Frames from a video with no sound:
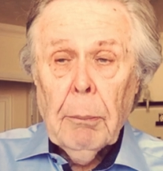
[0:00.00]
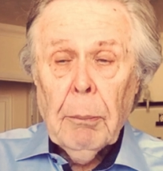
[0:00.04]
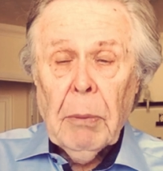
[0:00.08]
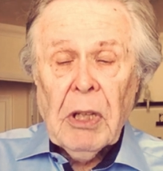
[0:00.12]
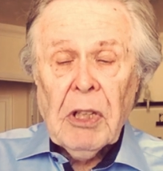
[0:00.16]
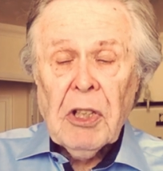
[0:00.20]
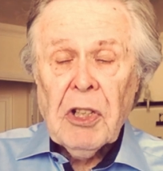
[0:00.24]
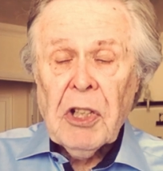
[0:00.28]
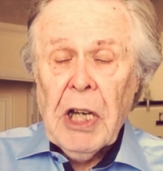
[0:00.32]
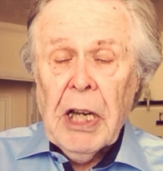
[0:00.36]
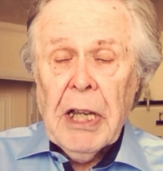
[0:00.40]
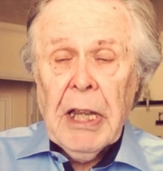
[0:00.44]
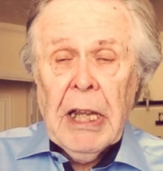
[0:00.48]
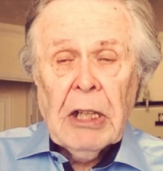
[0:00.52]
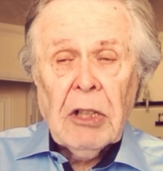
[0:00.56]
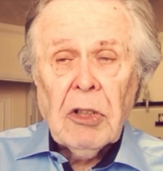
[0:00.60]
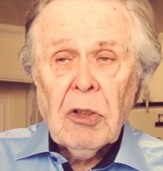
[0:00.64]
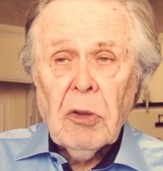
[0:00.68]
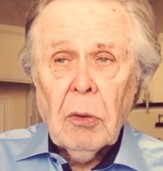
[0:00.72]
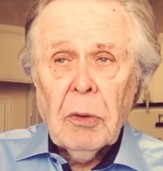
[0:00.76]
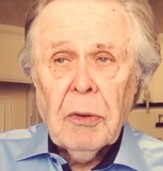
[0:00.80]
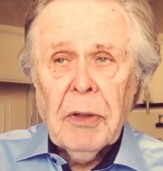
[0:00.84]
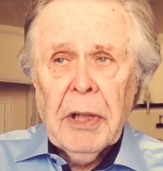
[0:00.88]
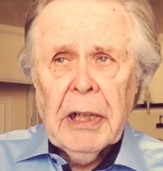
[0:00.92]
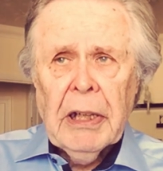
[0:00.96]
But as I say, that
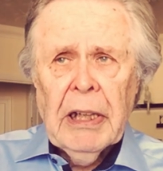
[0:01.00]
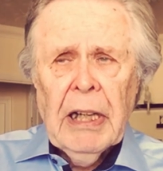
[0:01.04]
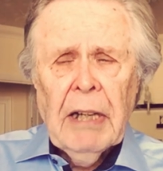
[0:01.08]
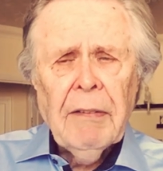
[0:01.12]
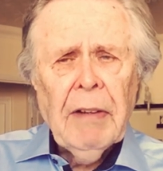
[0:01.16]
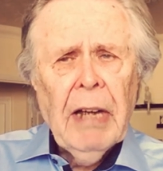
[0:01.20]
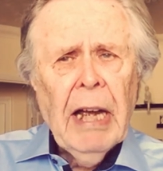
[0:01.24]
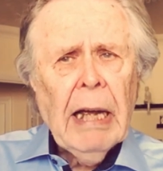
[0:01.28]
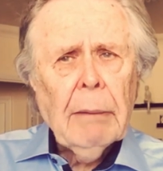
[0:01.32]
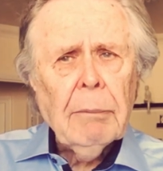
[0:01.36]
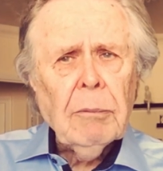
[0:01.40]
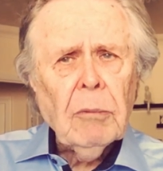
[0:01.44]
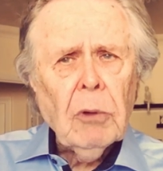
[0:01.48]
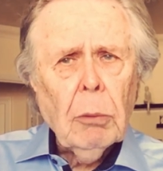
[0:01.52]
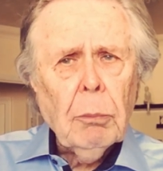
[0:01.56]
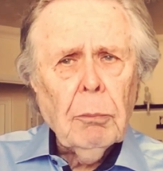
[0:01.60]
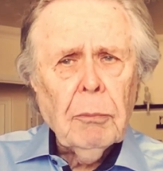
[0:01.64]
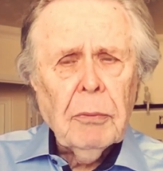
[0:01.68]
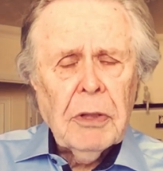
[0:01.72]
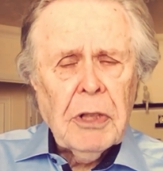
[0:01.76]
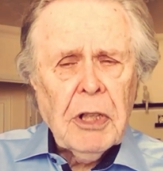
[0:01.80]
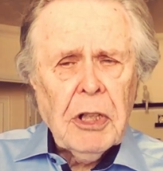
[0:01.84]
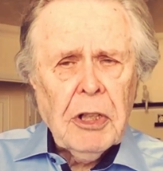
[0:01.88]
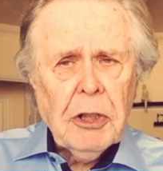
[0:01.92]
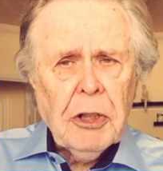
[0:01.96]
sort of thing never happened
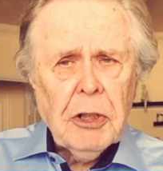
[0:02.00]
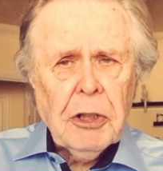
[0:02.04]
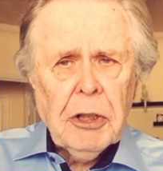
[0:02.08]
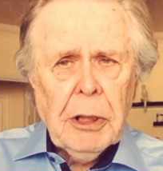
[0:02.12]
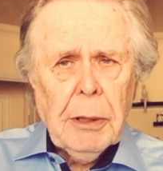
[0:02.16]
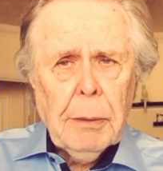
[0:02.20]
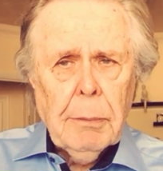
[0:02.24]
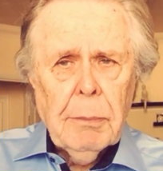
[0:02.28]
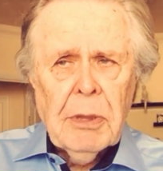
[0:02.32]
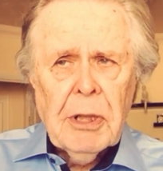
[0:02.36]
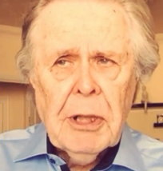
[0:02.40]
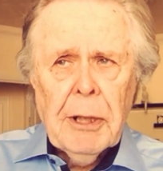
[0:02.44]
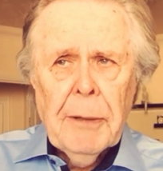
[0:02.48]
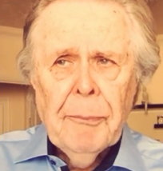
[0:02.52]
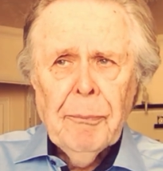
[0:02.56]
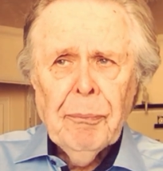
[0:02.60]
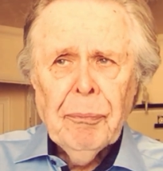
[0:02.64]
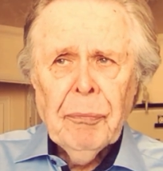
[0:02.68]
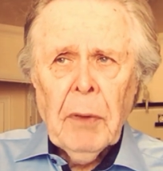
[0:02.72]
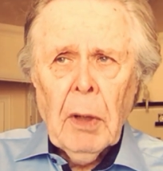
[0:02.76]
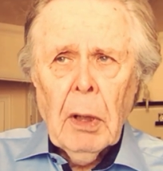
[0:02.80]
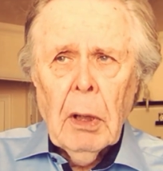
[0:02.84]
on British ships.